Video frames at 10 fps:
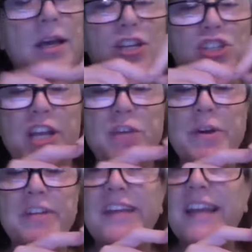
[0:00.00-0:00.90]

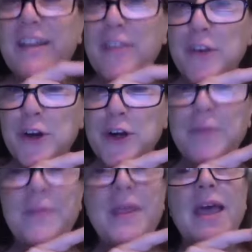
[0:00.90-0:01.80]
January 2nd and 3rd,
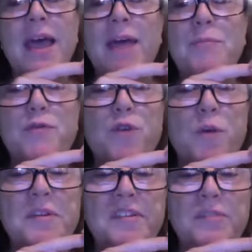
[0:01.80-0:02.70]
and
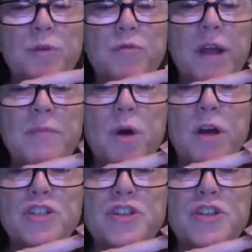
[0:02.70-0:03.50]
performances will run March